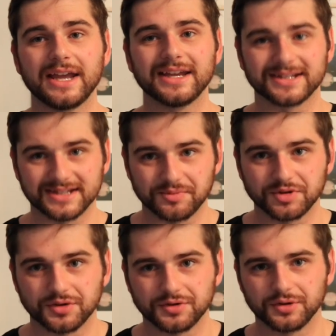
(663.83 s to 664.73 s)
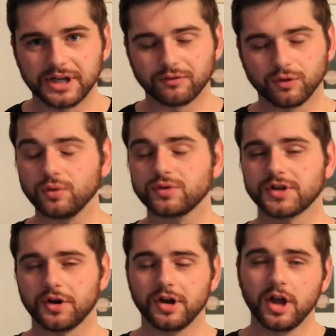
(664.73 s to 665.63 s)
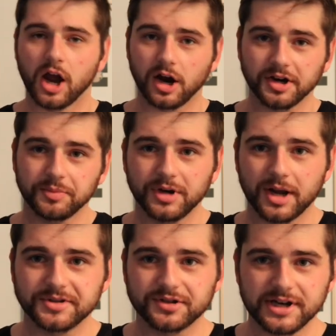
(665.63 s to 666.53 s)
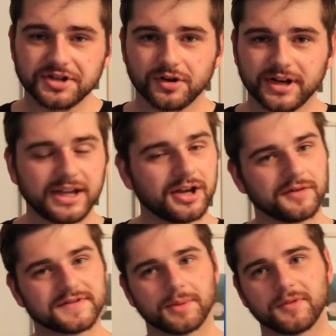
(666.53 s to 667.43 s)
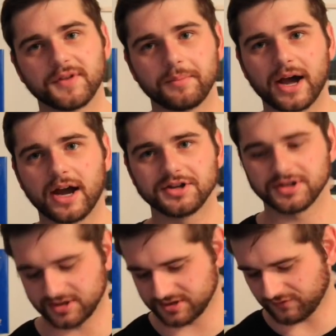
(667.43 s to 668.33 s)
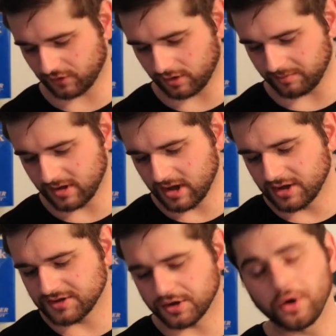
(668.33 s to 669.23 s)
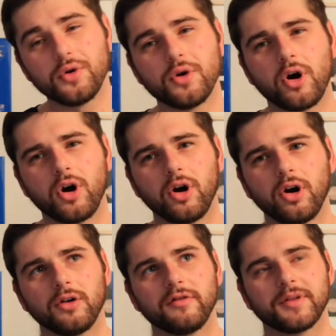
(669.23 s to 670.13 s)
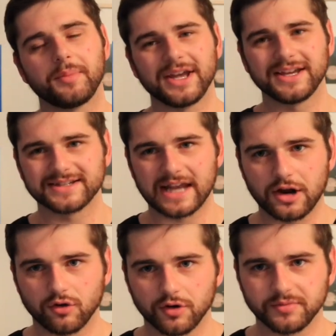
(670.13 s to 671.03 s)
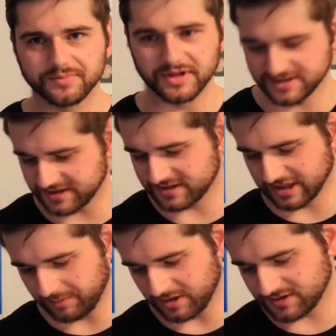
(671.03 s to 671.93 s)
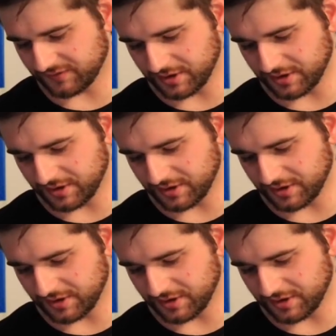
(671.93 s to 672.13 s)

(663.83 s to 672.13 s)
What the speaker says: a exception to that rule. So I'm going to put up a screenshot here of some of the margins from two of the PSA Group's business segments.